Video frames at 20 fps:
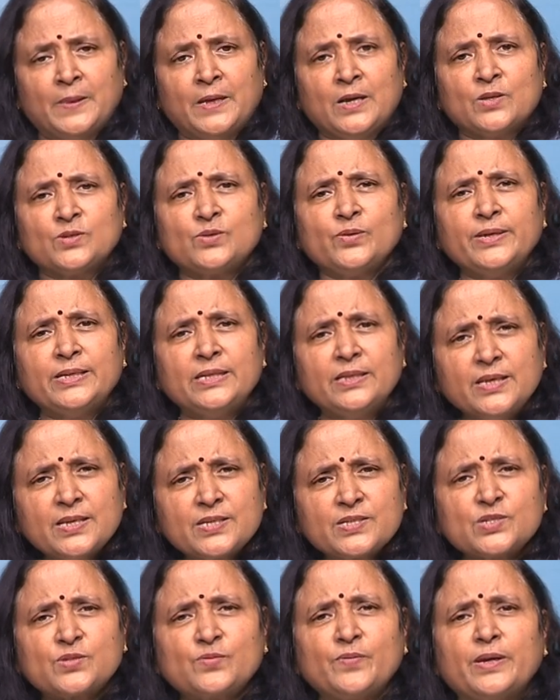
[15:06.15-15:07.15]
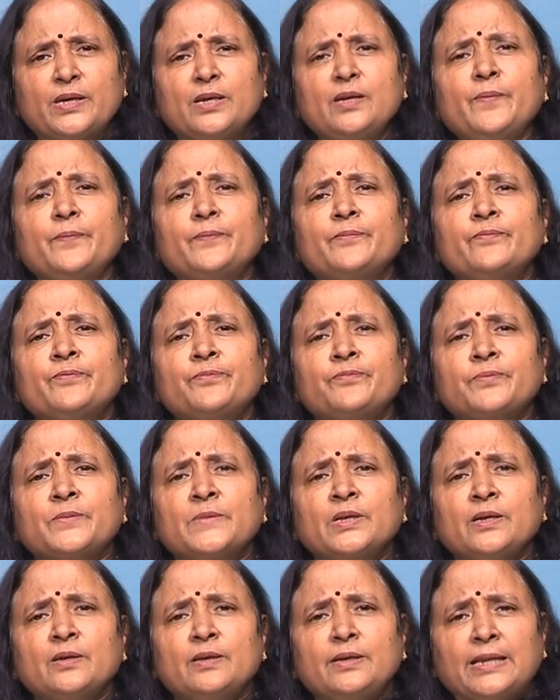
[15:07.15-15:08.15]
So, in this way,
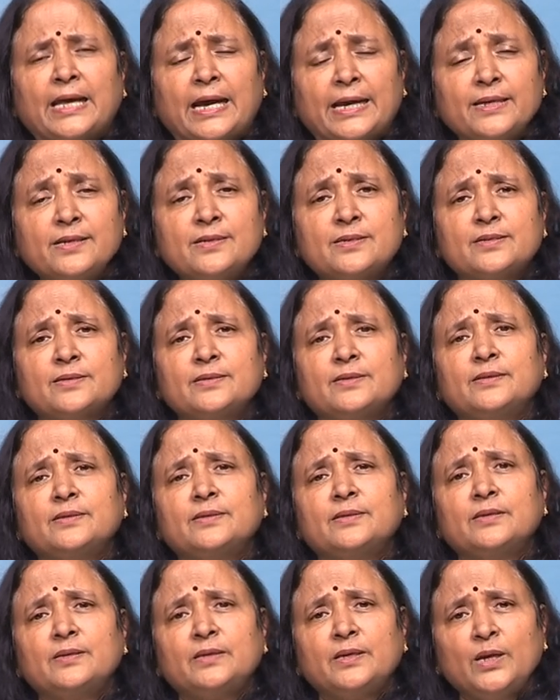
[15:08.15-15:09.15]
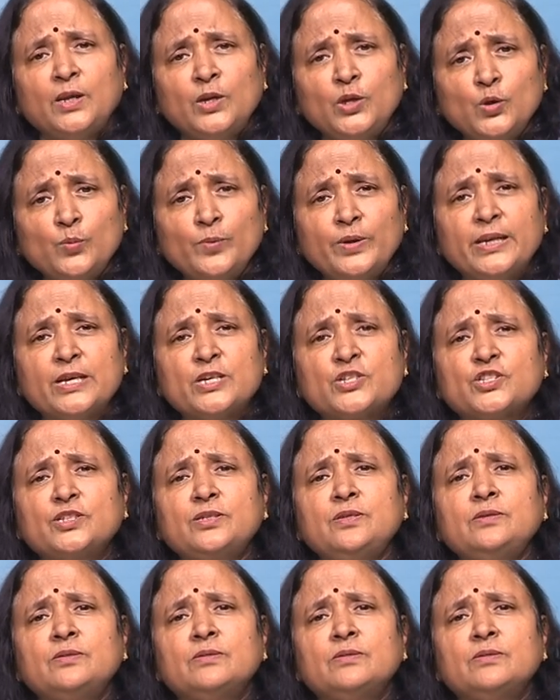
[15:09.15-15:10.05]
light, illumination